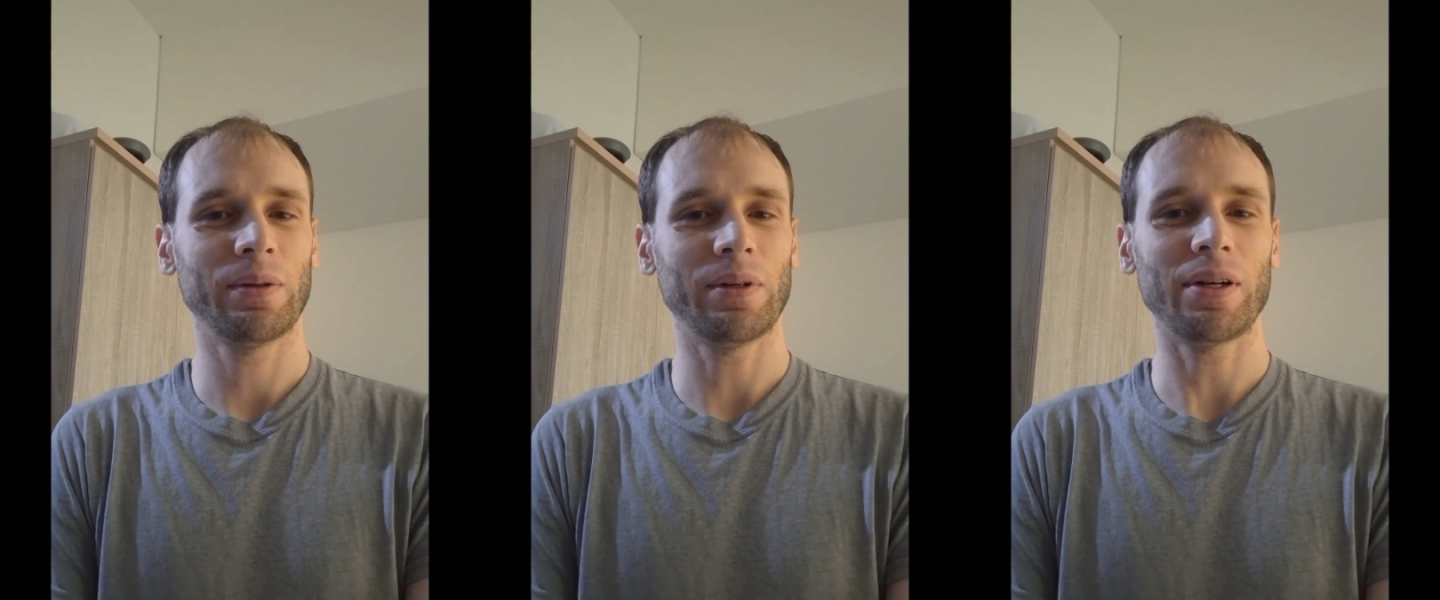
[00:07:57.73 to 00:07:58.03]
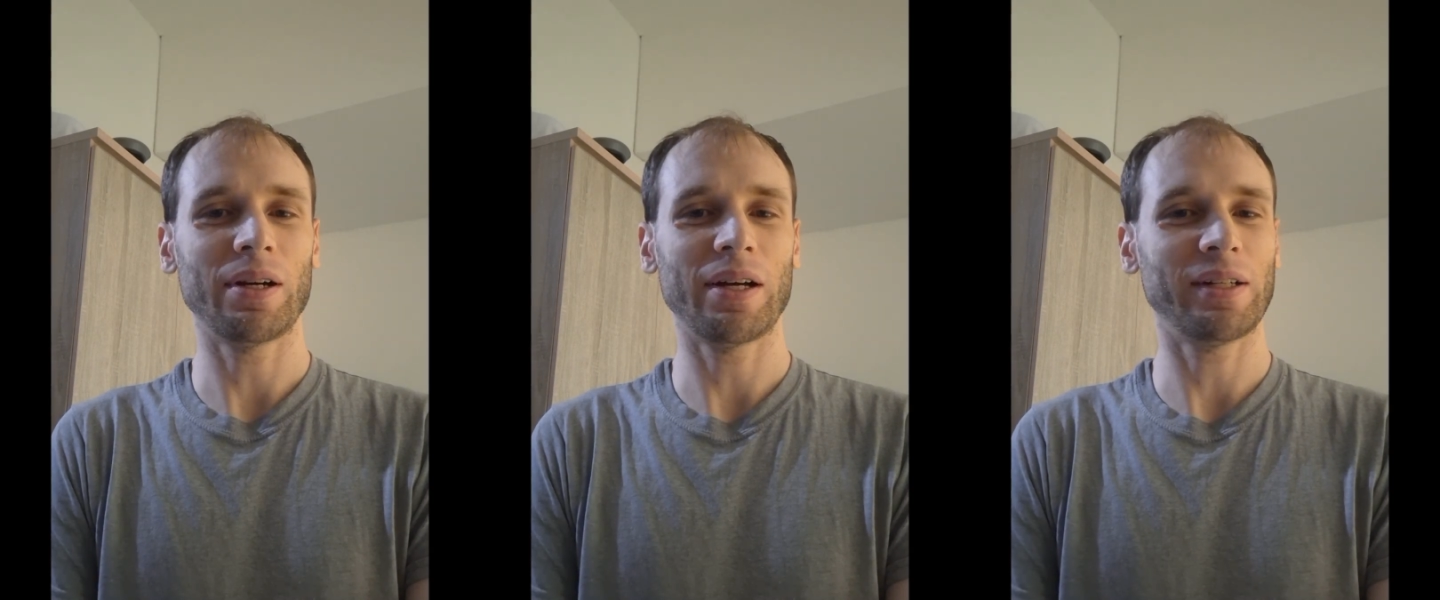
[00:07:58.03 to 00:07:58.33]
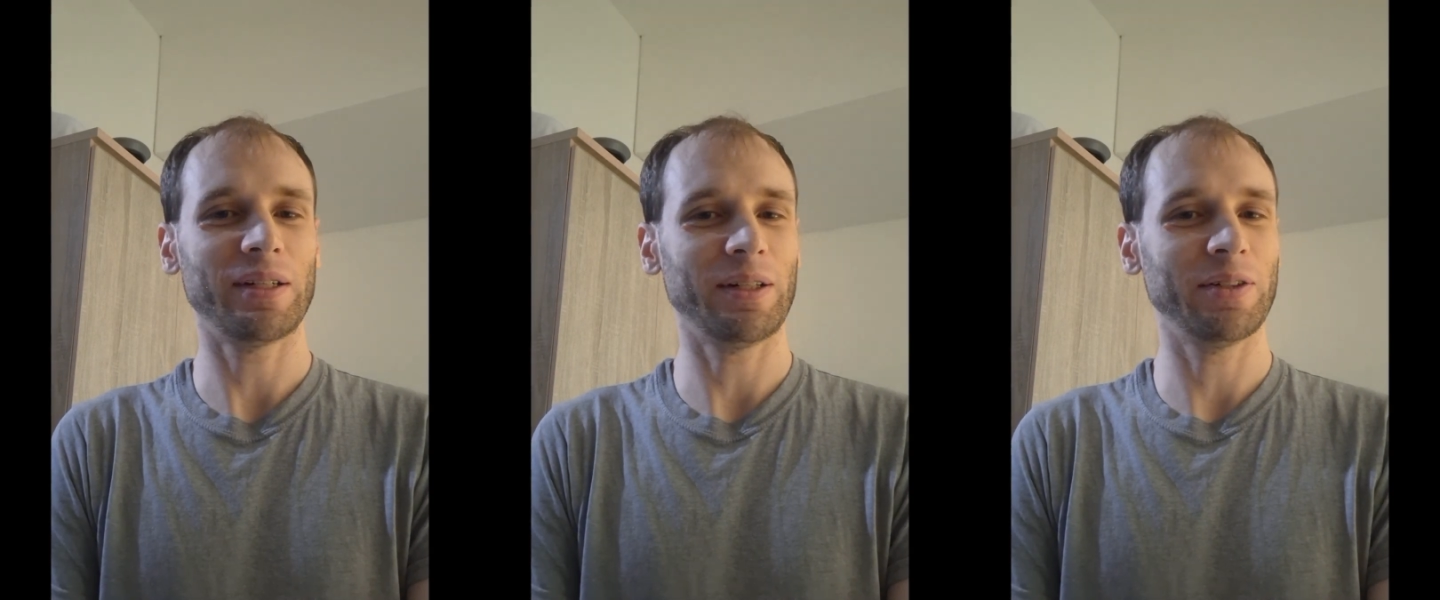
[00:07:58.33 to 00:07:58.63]
Oh, I
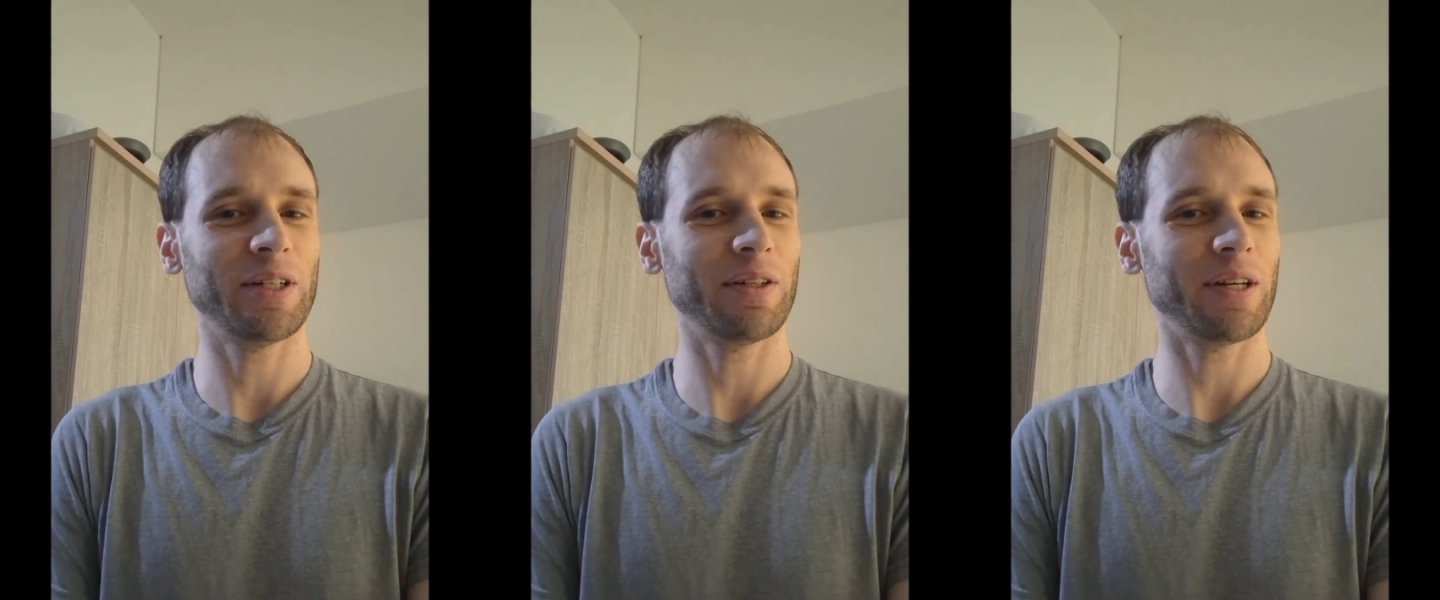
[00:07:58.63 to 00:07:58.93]
had a little jitter